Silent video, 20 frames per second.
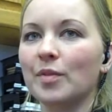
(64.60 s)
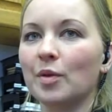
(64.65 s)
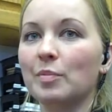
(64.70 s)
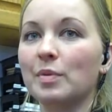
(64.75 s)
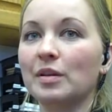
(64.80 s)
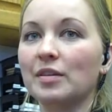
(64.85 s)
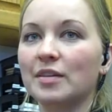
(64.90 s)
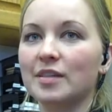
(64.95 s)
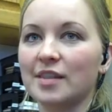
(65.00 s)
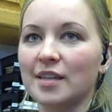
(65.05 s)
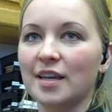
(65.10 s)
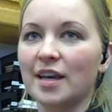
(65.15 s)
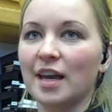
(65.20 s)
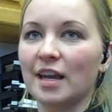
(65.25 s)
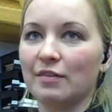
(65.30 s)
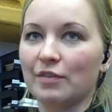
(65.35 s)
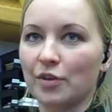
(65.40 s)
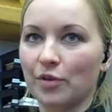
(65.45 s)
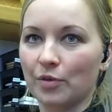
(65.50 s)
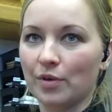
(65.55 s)
they'll be able to see
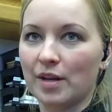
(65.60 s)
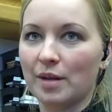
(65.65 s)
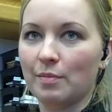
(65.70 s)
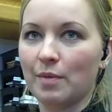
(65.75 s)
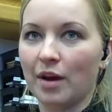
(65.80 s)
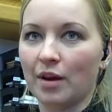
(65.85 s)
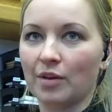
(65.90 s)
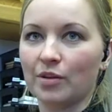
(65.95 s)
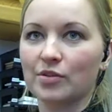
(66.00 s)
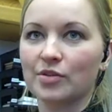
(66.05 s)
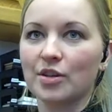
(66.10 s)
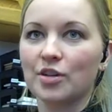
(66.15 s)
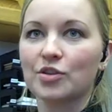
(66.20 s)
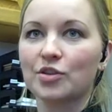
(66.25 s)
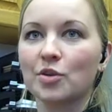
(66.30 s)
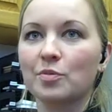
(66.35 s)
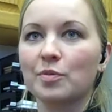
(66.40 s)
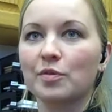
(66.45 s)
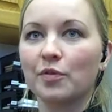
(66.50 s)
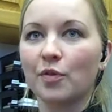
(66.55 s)
kind of a 3D model. So I
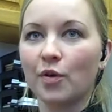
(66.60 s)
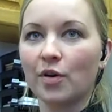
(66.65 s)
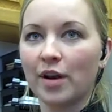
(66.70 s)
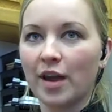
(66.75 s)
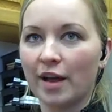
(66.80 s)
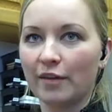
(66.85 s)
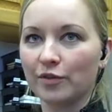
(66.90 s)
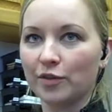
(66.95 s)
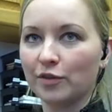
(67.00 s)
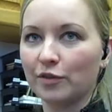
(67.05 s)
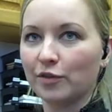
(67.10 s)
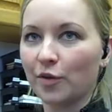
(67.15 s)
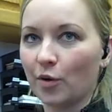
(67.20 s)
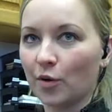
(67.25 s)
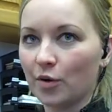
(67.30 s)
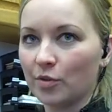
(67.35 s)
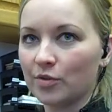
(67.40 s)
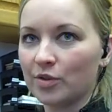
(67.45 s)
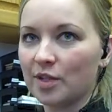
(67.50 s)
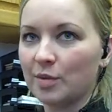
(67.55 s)
show them before and after
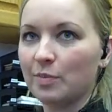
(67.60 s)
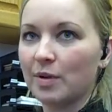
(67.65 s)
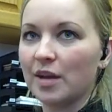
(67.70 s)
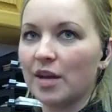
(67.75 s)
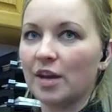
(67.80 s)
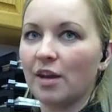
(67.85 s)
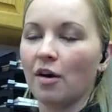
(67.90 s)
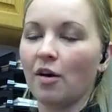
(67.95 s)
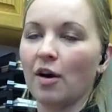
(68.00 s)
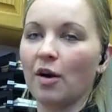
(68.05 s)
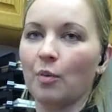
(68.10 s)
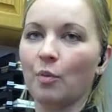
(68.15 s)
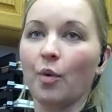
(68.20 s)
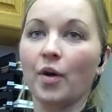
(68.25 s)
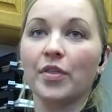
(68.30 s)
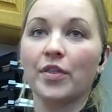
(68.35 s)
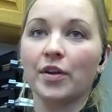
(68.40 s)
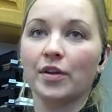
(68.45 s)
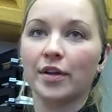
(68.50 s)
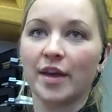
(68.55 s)
photos depending on
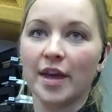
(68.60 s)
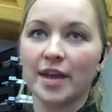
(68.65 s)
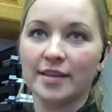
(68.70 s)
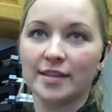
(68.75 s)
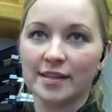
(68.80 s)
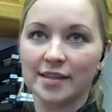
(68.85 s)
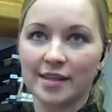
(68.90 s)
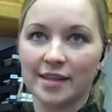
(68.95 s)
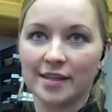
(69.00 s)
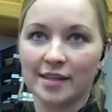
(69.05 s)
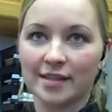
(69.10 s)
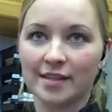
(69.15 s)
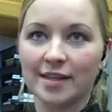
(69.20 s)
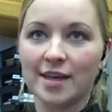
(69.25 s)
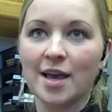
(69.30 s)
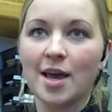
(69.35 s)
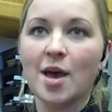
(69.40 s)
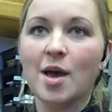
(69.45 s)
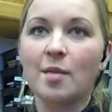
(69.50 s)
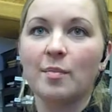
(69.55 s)
what their case is
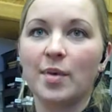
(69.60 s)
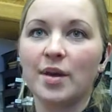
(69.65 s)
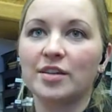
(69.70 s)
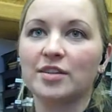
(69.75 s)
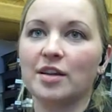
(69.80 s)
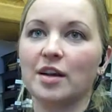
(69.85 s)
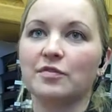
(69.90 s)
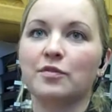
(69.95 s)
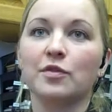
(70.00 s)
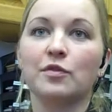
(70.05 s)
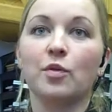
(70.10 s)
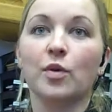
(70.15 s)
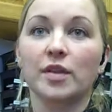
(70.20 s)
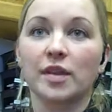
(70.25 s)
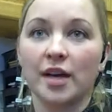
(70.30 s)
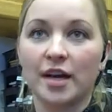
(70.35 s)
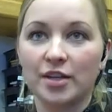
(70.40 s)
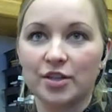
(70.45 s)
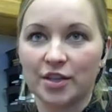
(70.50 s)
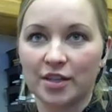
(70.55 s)
based off of
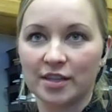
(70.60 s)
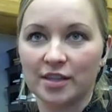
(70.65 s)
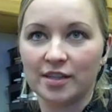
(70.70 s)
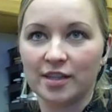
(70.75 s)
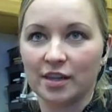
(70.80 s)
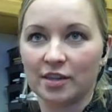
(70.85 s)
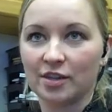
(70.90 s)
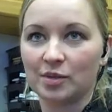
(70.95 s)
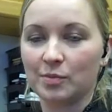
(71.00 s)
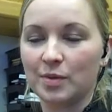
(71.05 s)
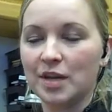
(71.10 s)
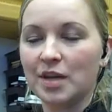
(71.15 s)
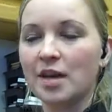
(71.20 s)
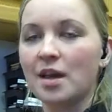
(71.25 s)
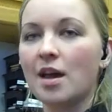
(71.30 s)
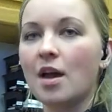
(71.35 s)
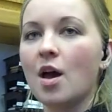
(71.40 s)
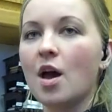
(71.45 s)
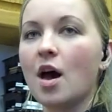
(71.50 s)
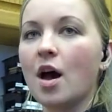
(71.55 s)
what the hygienist tells me.
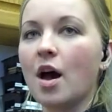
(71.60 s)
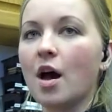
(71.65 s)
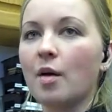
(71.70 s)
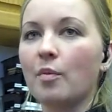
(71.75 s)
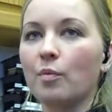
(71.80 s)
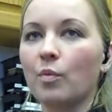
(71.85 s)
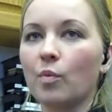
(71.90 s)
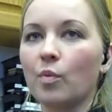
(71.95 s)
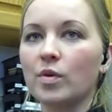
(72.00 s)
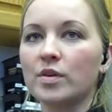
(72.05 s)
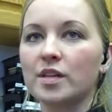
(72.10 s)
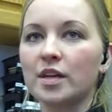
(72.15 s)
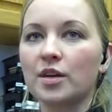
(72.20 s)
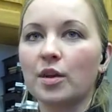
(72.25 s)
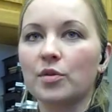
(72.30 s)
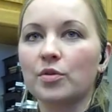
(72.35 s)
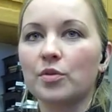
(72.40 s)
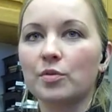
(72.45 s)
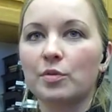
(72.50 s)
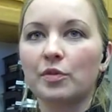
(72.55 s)
Once I
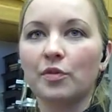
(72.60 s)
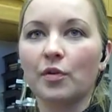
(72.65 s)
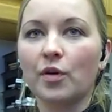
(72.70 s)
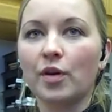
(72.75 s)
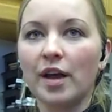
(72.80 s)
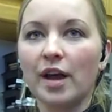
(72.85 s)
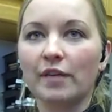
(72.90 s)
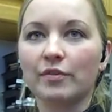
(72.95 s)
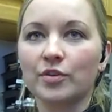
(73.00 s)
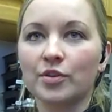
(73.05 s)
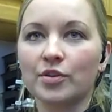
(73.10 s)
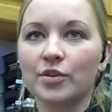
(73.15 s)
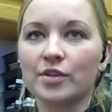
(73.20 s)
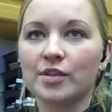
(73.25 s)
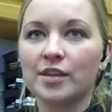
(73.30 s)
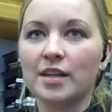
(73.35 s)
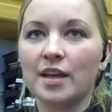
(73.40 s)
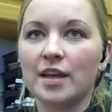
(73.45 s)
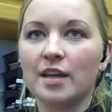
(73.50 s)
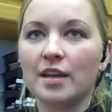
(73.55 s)
go through before and
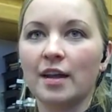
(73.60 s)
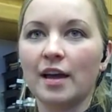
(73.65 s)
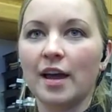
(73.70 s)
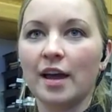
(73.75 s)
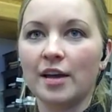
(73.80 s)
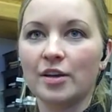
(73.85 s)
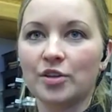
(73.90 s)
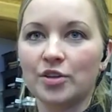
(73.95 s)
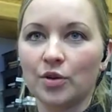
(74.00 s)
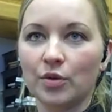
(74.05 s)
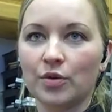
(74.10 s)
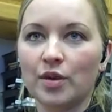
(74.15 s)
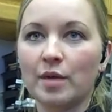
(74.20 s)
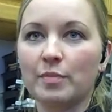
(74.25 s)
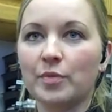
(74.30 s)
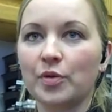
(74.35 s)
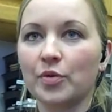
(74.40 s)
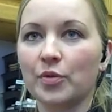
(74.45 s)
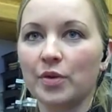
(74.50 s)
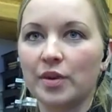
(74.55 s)
afters, then I show
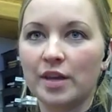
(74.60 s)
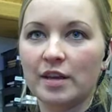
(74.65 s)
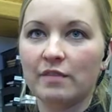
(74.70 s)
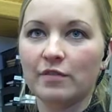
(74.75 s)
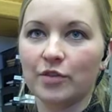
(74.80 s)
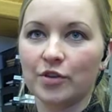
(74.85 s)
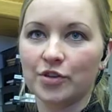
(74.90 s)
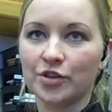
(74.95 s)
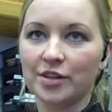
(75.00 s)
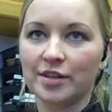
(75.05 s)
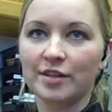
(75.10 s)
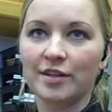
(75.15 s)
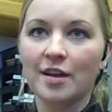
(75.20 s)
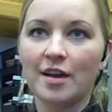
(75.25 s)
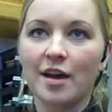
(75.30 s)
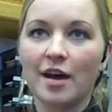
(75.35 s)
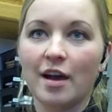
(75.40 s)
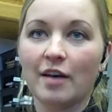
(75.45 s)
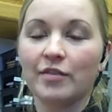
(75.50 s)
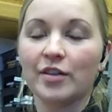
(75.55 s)
them the 3D version
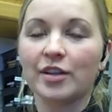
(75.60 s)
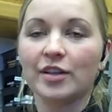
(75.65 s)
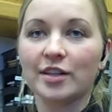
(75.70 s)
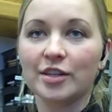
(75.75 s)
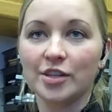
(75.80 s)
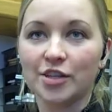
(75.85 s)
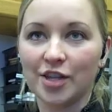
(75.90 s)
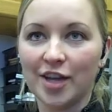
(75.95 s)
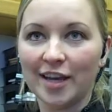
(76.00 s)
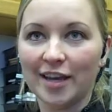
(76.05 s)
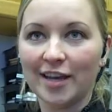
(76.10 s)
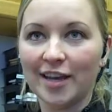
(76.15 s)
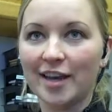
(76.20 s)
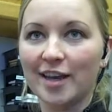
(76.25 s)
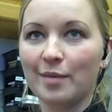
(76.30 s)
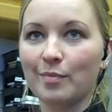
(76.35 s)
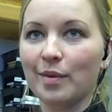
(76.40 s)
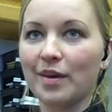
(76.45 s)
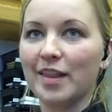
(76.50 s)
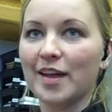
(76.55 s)
of the
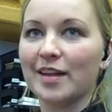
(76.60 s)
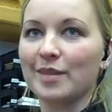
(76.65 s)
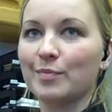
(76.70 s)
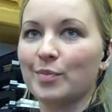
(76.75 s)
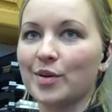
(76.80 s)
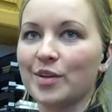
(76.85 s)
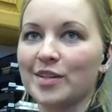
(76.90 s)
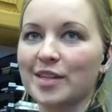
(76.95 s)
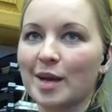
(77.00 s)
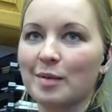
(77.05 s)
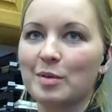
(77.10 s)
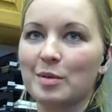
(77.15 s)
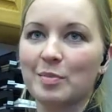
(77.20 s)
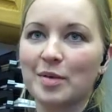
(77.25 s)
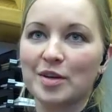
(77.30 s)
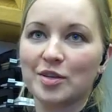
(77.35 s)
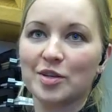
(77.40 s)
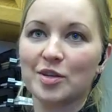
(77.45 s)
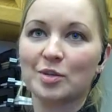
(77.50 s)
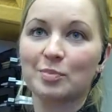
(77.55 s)
ClinCheck, and by that point in time the
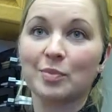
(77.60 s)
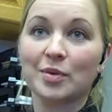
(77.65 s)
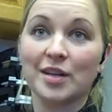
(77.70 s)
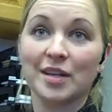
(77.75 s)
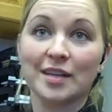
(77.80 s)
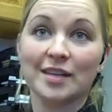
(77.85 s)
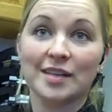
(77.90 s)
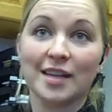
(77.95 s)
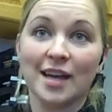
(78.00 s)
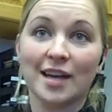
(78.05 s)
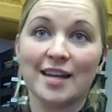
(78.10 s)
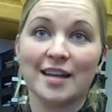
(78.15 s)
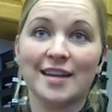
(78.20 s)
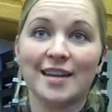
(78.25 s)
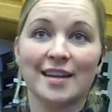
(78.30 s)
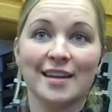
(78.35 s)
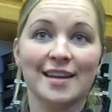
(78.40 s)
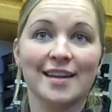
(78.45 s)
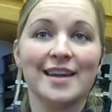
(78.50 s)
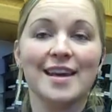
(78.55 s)
patient's pretty
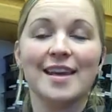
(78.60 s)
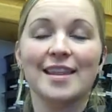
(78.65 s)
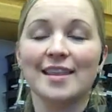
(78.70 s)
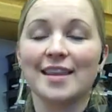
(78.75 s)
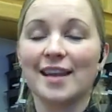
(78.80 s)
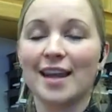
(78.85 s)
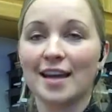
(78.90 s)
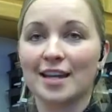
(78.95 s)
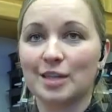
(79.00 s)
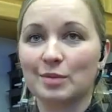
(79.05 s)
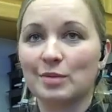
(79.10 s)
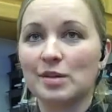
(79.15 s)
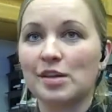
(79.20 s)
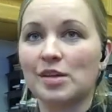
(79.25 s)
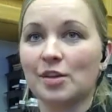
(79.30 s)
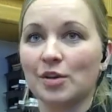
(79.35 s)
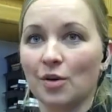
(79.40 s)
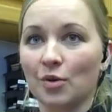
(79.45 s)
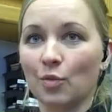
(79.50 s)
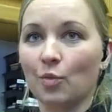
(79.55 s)
excited and then ask
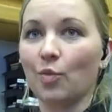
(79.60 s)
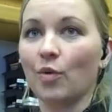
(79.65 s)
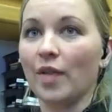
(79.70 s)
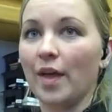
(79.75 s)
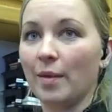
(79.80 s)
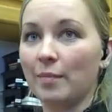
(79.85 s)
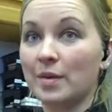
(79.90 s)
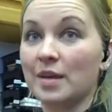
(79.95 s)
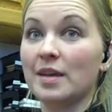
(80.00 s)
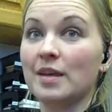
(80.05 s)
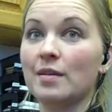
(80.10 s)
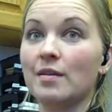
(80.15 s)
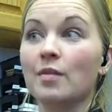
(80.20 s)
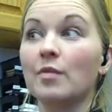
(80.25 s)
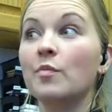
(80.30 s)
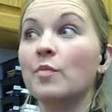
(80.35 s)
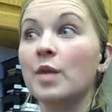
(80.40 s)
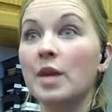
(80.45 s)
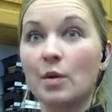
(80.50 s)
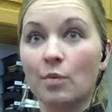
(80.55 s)
me, will that be
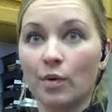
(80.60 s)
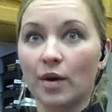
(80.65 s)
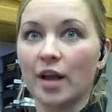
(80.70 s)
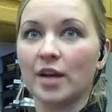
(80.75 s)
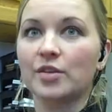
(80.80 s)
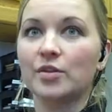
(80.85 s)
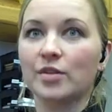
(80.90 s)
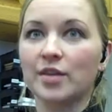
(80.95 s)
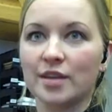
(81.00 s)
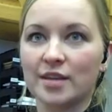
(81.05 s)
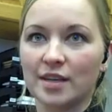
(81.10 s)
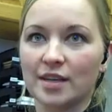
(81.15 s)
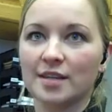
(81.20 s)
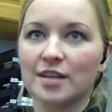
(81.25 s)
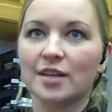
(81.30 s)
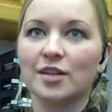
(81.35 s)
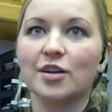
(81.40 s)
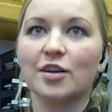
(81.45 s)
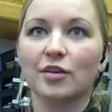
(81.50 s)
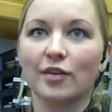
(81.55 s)
me when I do this? I
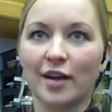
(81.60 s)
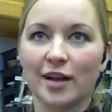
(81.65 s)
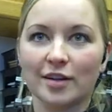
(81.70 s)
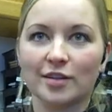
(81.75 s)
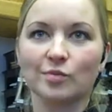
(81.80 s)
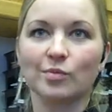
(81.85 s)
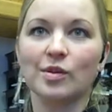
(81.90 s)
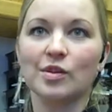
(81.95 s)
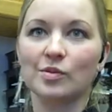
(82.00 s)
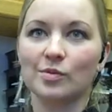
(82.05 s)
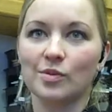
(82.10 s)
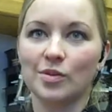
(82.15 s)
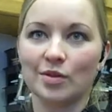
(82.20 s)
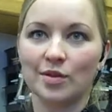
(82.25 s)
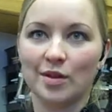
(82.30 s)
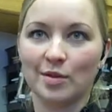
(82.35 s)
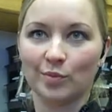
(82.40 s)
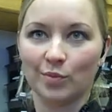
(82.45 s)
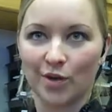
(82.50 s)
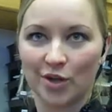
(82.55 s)
said correct. Once we
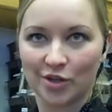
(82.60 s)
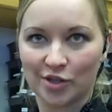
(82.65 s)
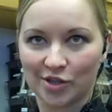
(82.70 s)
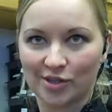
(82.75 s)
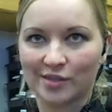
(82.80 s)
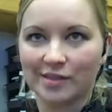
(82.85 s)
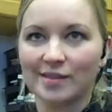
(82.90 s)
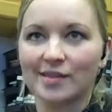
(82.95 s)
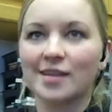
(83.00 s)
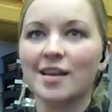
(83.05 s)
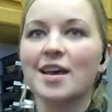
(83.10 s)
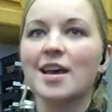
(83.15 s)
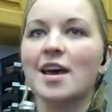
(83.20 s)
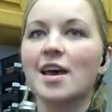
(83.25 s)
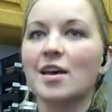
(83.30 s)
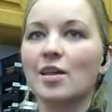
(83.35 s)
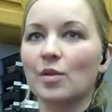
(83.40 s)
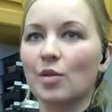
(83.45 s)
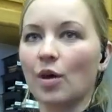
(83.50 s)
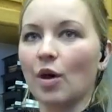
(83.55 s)
do the impressions,
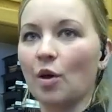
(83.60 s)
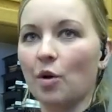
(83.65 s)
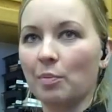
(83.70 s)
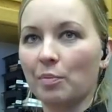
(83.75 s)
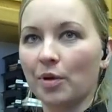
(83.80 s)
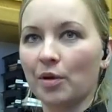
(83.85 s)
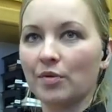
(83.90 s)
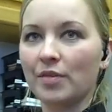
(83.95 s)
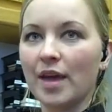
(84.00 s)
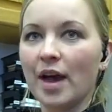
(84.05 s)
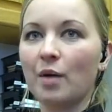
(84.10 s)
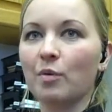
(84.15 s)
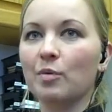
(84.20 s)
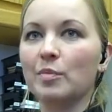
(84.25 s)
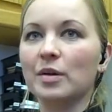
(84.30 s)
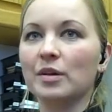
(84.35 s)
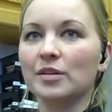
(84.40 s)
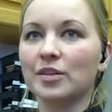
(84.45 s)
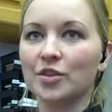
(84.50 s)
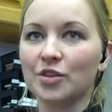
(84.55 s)
they'll upload that,
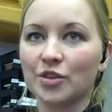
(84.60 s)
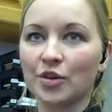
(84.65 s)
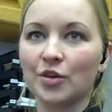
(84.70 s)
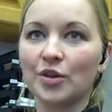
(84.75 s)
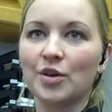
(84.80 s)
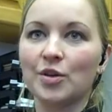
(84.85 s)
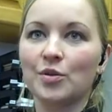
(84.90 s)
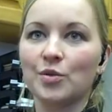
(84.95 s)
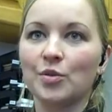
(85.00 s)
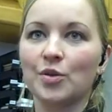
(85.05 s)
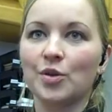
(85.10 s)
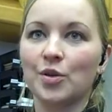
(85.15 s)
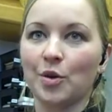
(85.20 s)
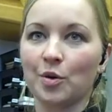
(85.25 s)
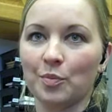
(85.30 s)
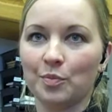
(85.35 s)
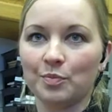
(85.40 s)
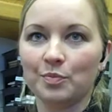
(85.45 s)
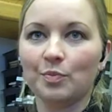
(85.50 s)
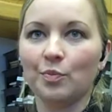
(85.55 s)
we'll be able to show you,
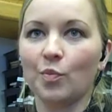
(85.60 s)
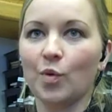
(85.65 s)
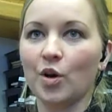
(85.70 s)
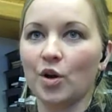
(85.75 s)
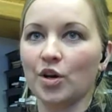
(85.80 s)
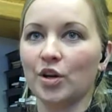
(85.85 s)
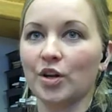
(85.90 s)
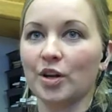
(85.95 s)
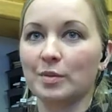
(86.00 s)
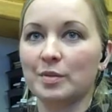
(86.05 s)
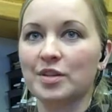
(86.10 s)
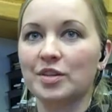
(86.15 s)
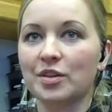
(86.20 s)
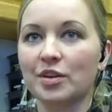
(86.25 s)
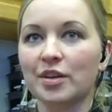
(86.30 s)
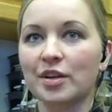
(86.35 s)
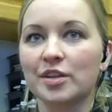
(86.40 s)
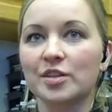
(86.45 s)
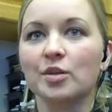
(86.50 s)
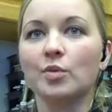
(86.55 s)
where you're going to be
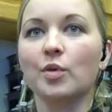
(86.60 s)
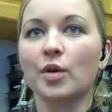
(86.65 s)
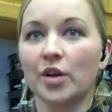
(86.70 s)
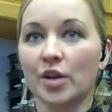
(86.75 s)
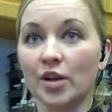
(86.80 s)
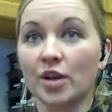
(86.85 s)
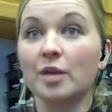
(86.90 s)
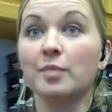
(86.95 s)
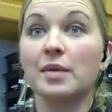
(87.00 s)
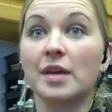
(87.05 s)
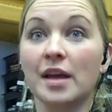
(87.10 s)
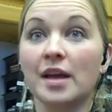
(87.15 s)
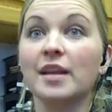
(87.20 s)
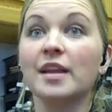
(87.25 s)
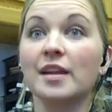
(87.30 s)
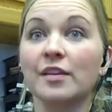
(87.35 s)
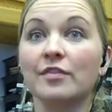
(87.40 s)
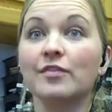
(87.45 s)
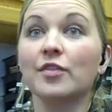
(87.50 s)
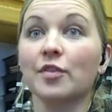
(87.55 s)
starting to where you're going to be
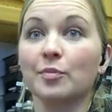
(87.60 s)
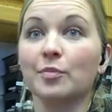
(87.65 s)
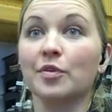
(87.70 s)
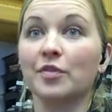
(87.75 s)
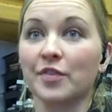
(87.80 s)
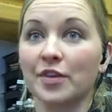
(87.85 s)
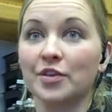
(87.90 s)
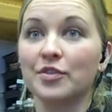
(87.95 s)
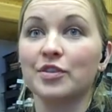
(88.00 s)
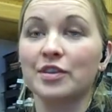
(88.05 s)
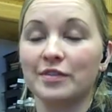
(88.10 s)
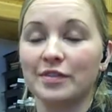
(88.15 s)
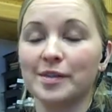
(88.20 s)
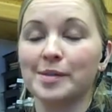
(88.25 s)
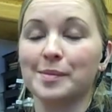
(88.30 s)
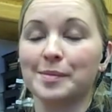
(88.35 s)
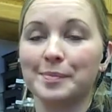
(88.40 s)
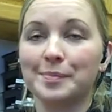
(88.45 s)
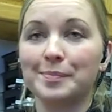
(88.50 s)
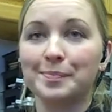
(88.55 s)
ending for perfect
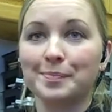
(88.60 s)
treatment.